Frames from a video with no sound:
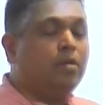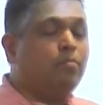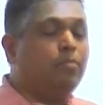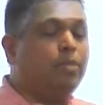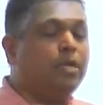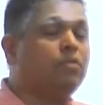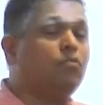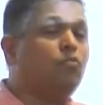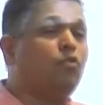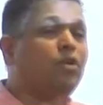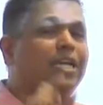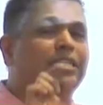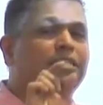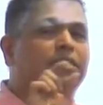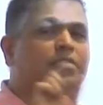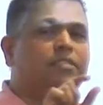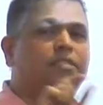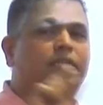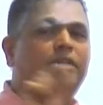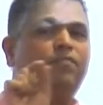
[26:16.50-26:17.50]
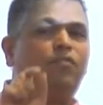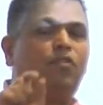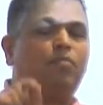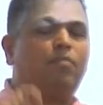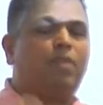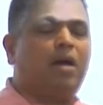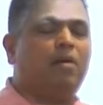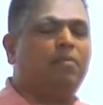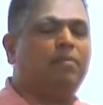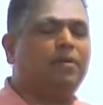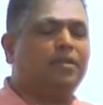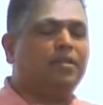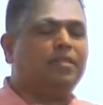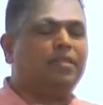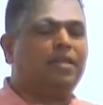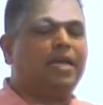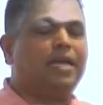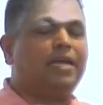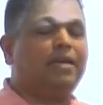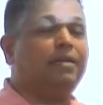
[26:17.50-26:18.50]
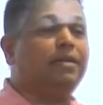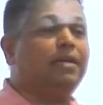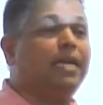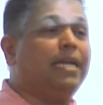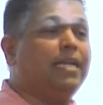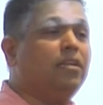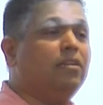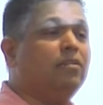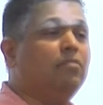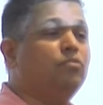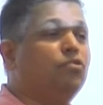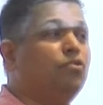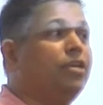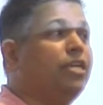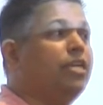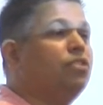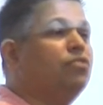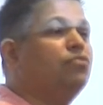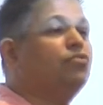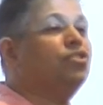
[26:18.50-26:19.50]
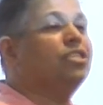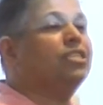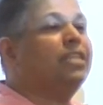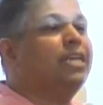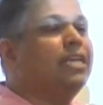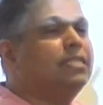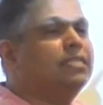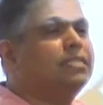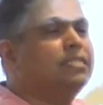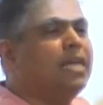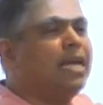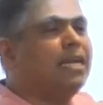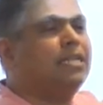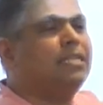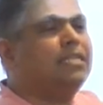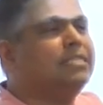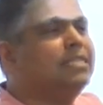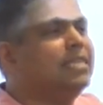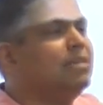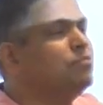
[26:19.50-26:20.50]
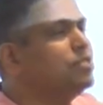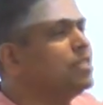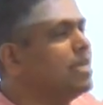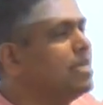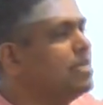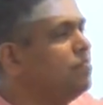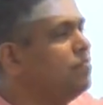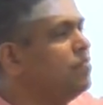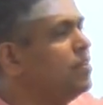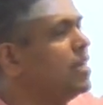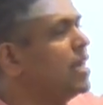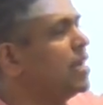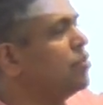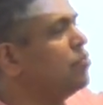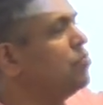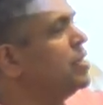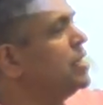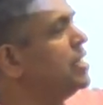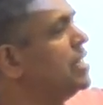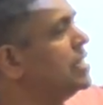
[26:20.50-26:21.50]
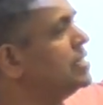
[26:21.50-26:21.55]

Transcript: But what I just did for Mahabharata, I ended up doing using the exactly same scientific acumen,